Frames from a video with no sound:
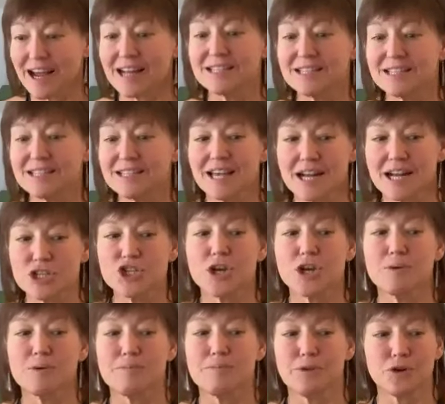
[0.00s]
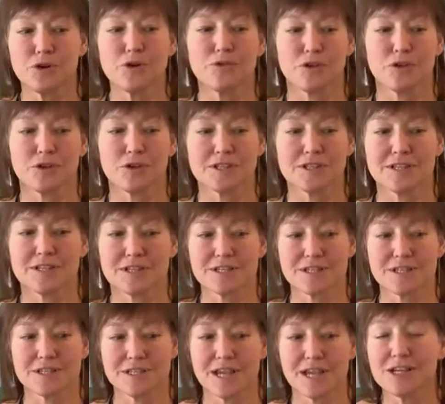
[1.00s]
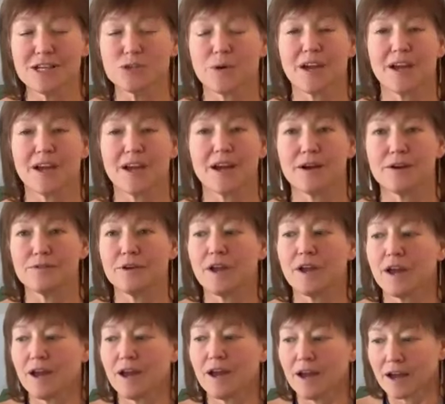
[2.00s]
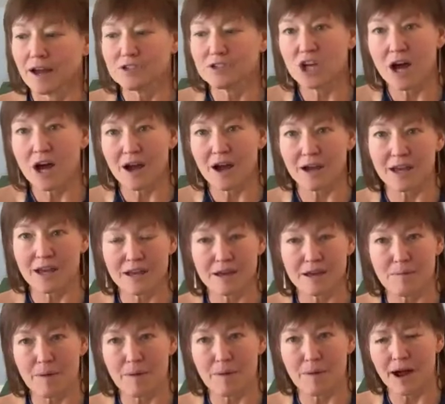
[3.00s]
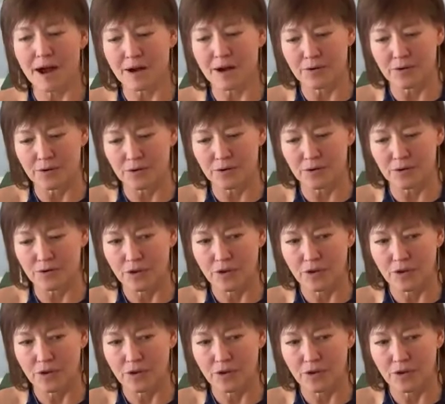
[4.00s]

that's such a beautiful and succinct way of of talking about